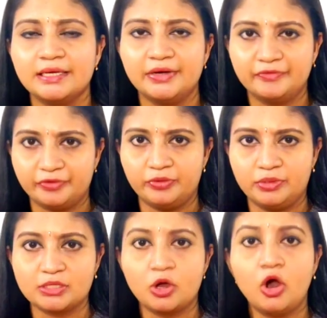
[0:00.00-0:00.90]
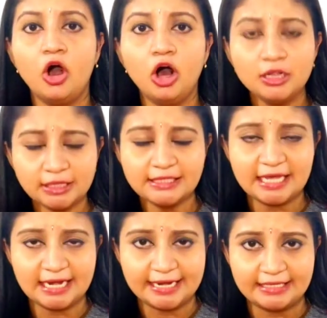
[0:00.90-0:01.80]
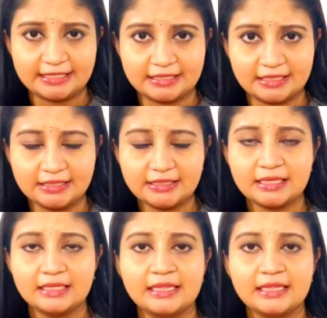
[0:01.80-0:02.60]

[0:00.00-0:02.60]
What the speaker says: Yeah, of course, all the sentences